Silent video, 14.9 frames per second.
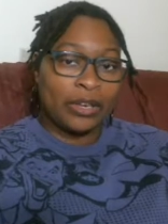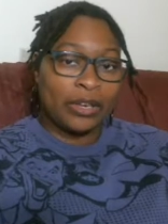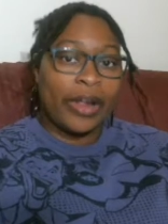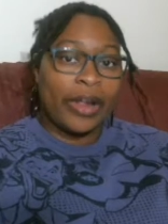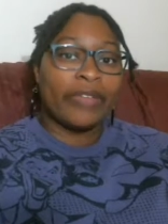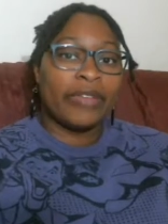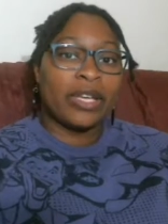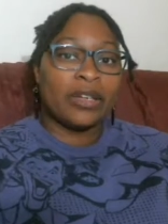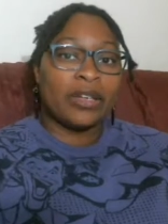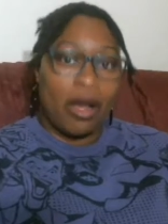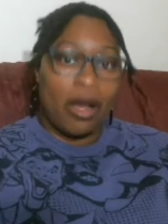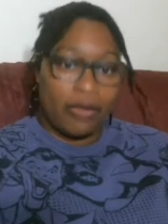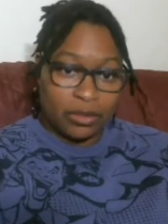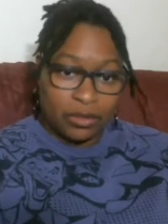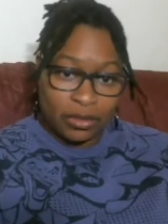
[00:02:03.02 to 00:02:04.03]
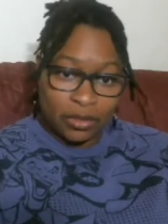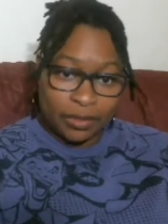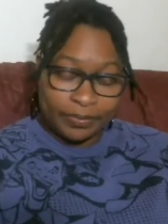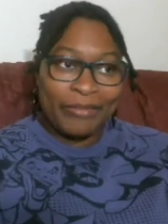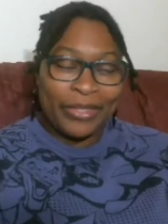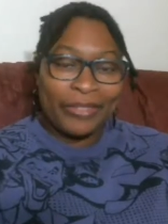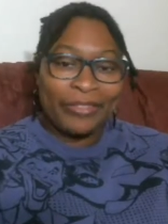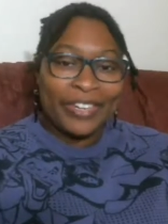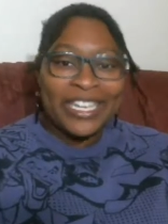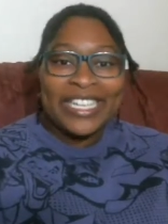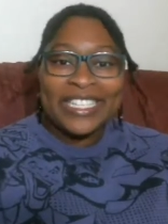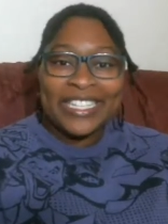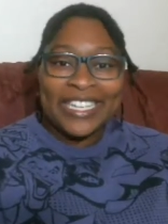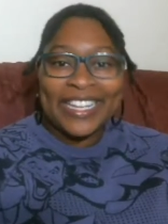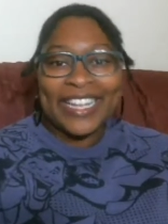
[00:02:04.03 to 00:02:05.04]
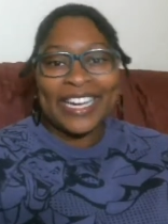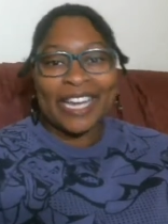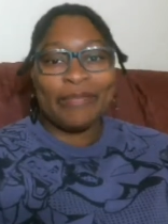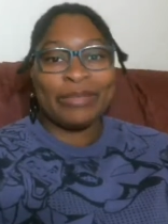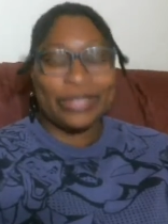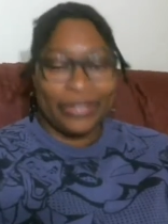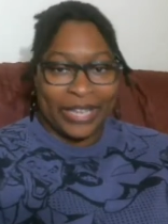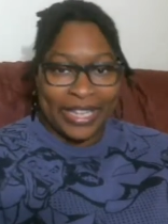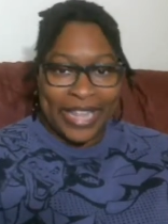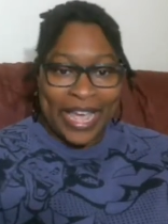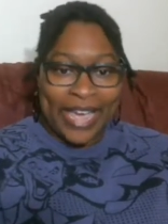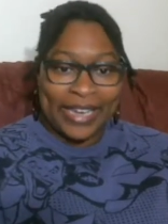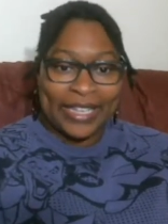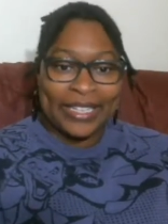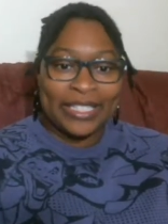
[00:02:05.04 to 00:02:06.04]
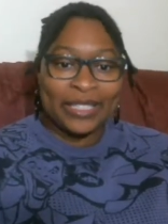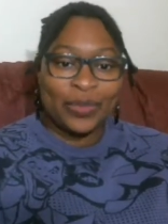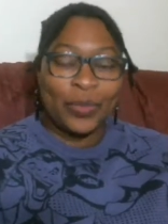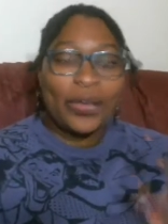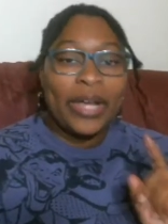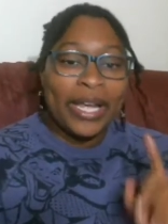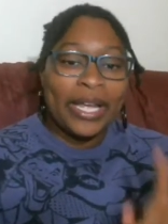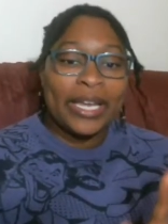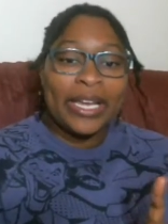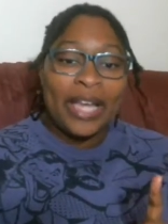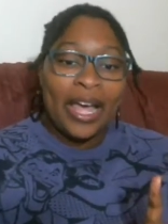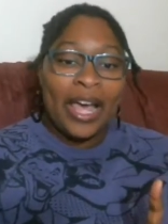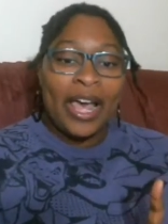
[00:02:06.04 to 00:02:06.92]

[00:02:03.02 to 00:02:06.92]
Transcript: graphic novels. The reason that I'm doing that is, one,